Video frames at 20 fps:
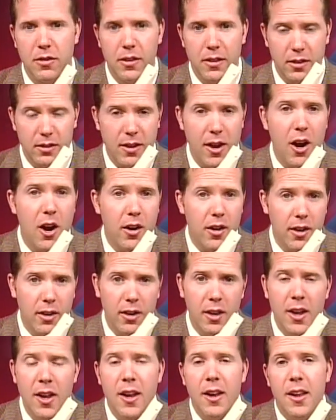in this area.
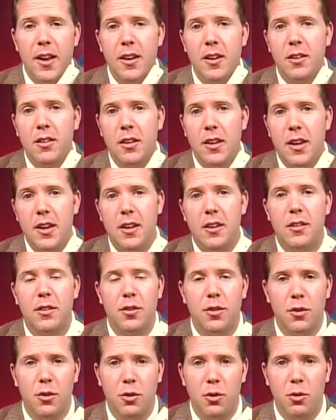It can lead
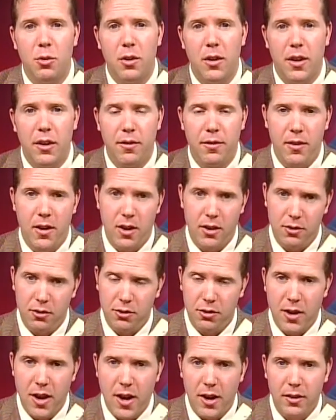to, if
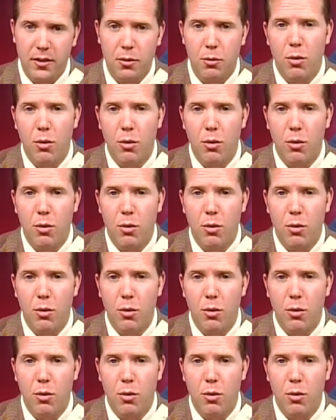unchecked,